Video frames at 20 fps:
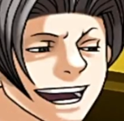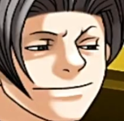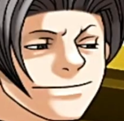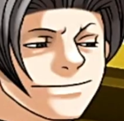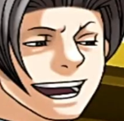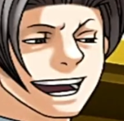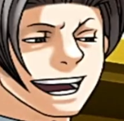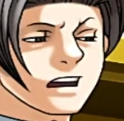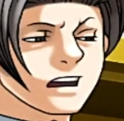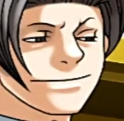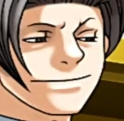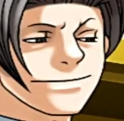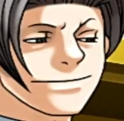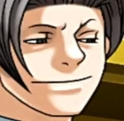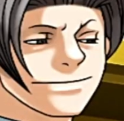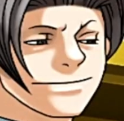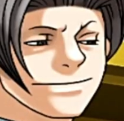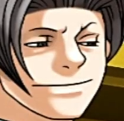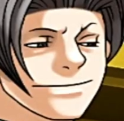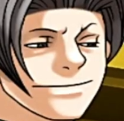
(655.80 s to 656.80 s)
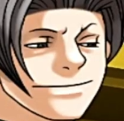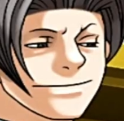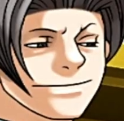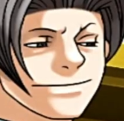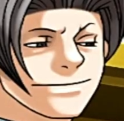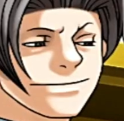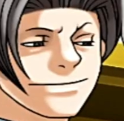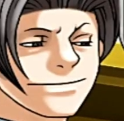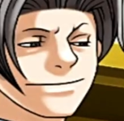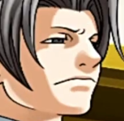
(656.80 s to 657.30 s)
But that is completely
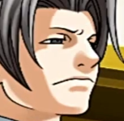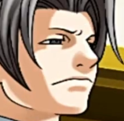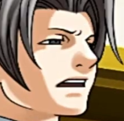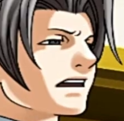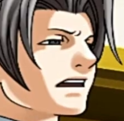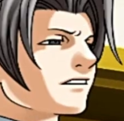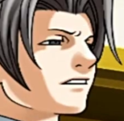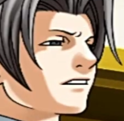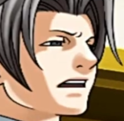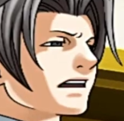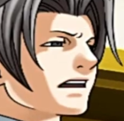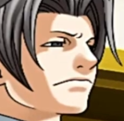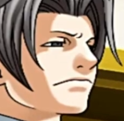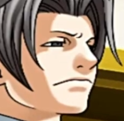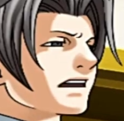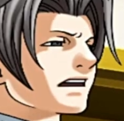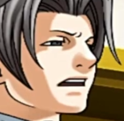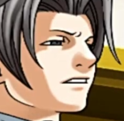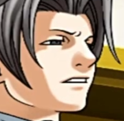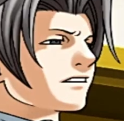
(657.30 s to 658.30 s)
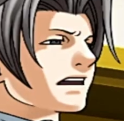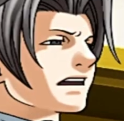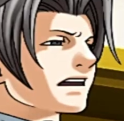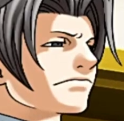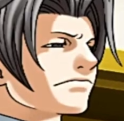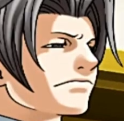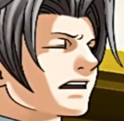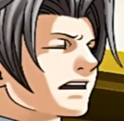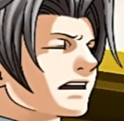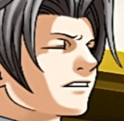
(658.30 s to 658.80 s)
illogical. The murder was
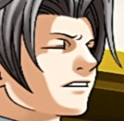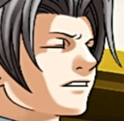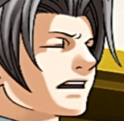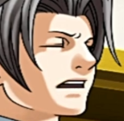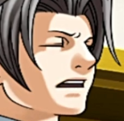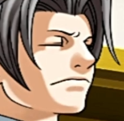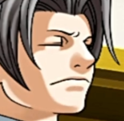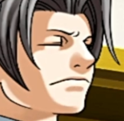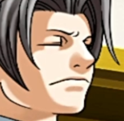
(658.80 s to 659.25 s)
committed in the